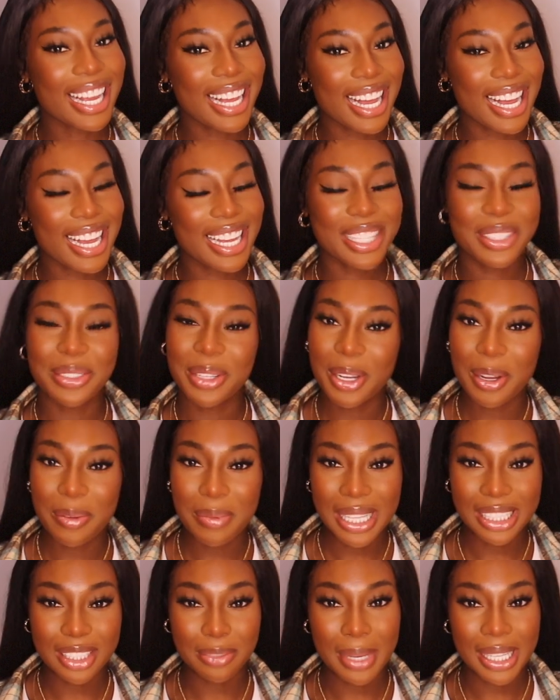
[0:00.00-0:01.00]
guys, welcome
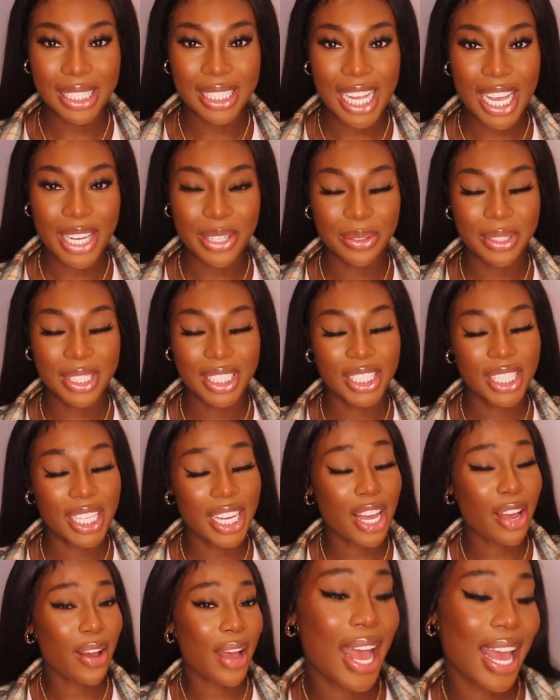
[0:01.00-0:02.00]
back to my channel. It's your
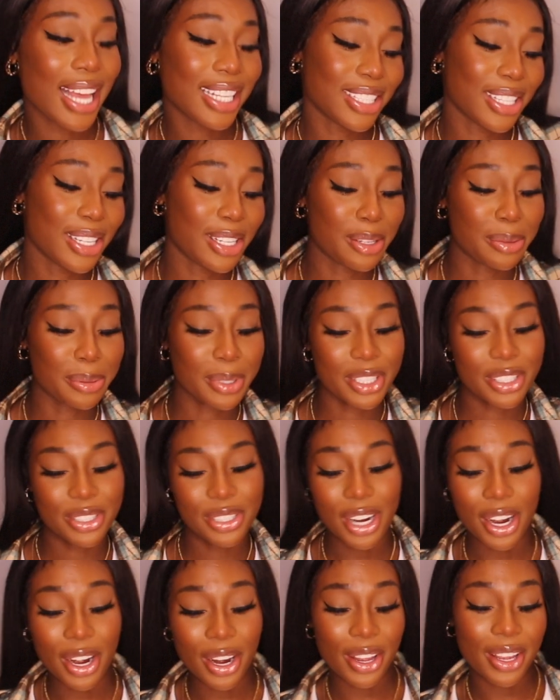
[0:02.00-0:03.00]
girl Adriana
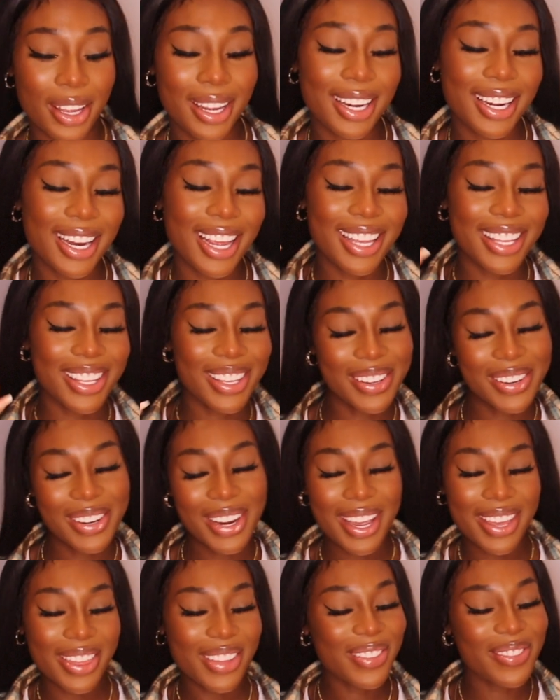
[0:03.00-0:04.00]
Patron. You
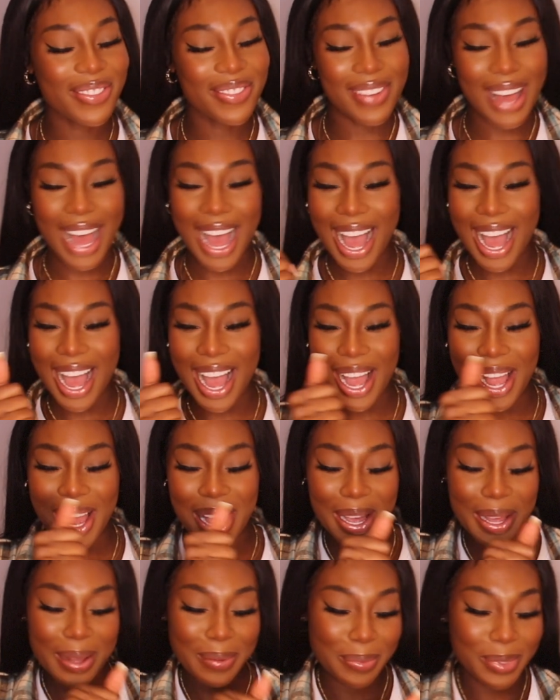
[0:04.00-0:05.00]
know the
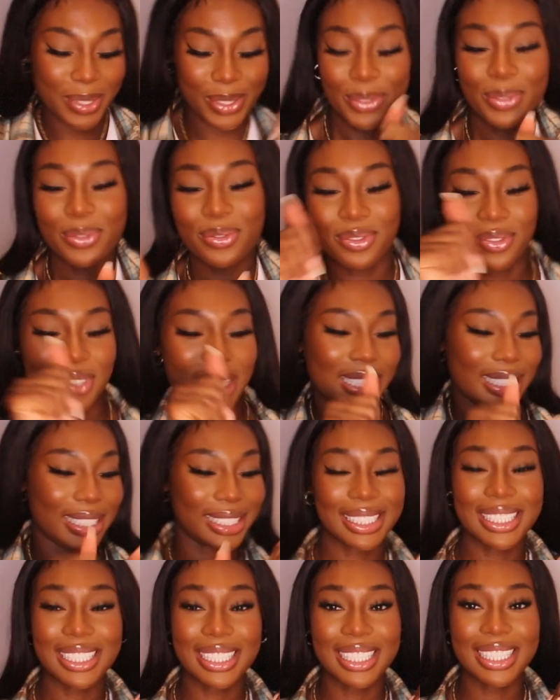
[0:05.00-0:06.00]
vibes
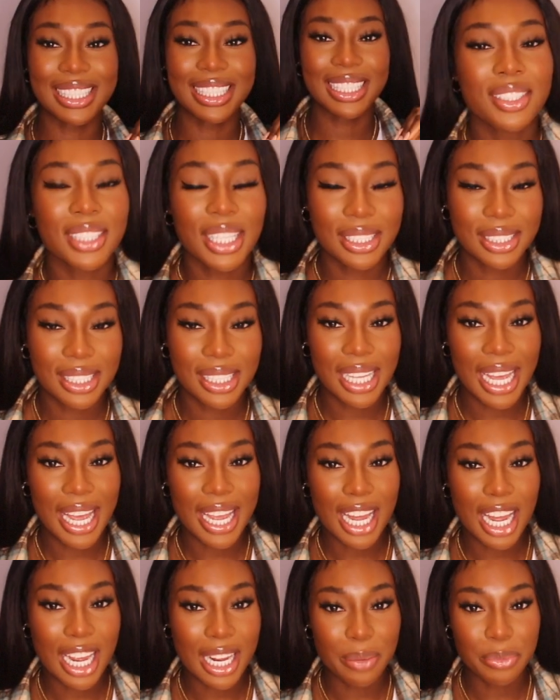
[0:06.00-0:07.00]
already. So
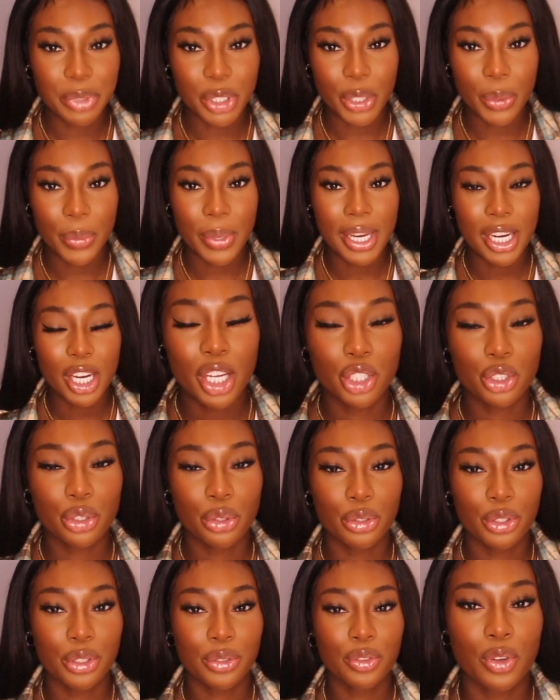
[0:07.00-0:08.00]
today I am doing
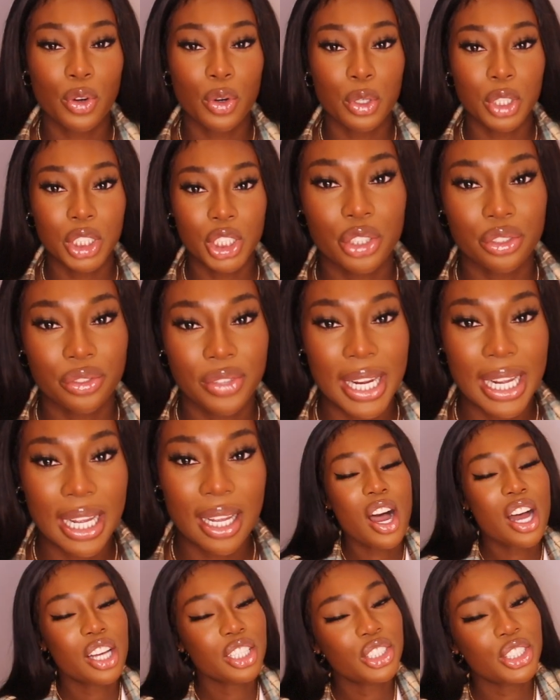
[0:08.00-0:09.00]
truth or
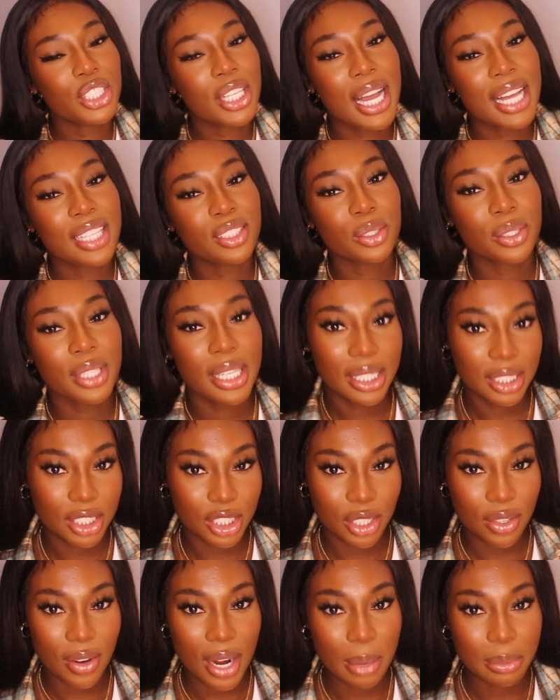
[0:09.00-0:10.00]
drink. I asked you guys on
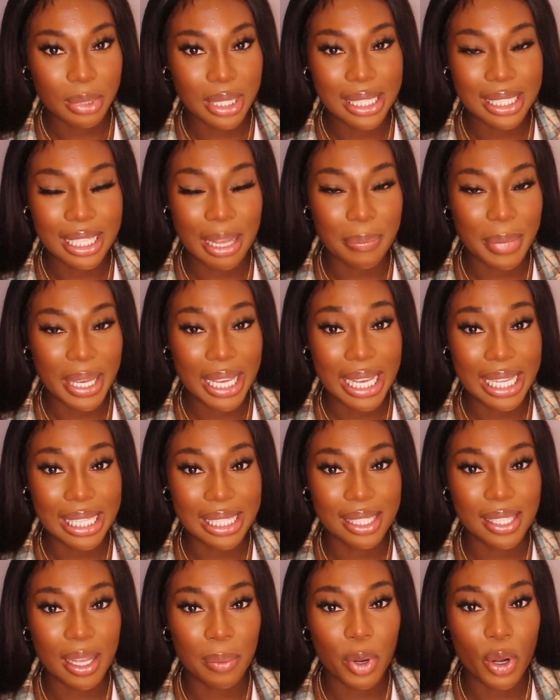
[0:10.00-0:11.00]
Instagram to send me in
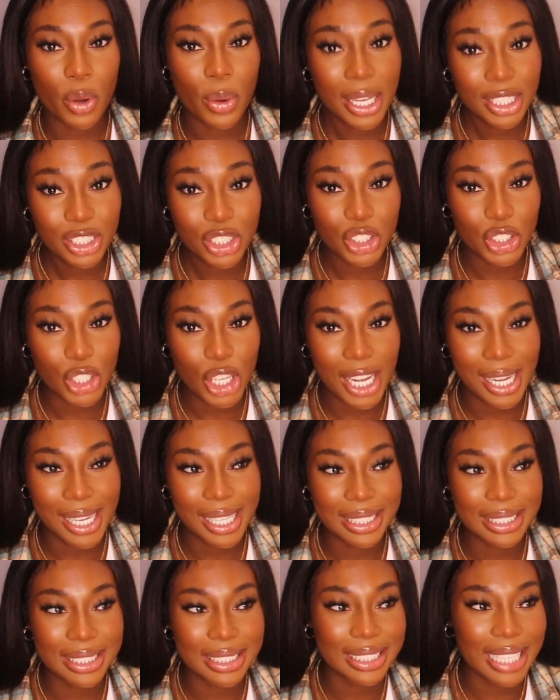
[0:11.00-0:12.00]
some
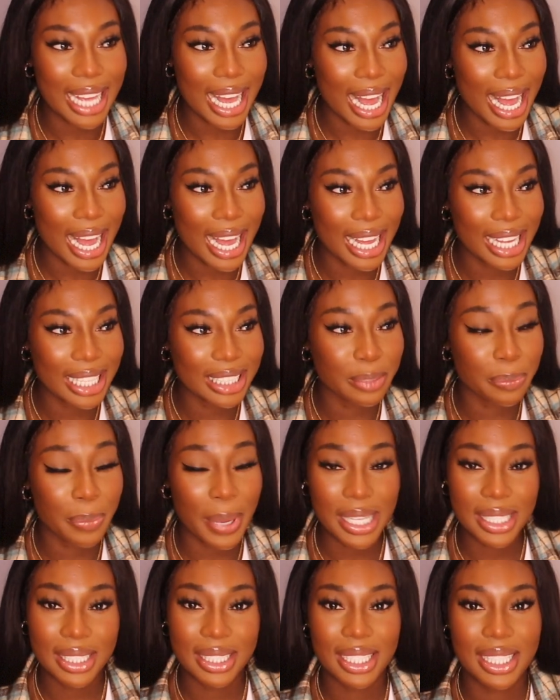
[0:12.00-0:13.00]
questions and
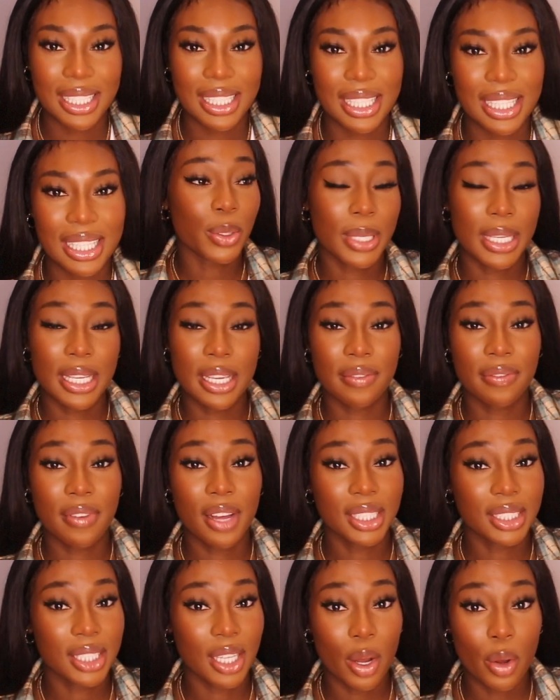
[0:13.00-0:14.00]
basically
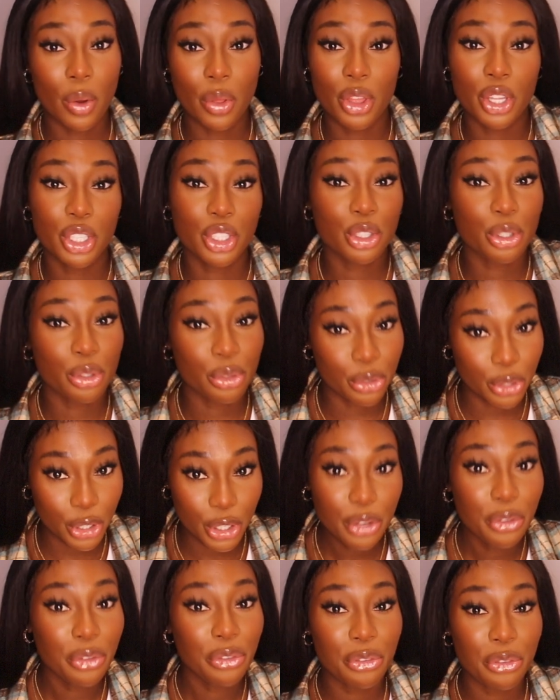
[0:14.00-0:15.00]
either tell the
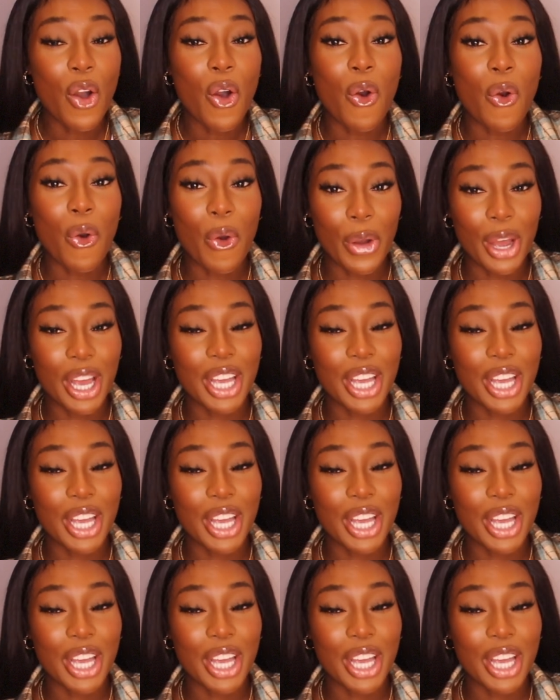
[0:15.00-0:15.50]
truth or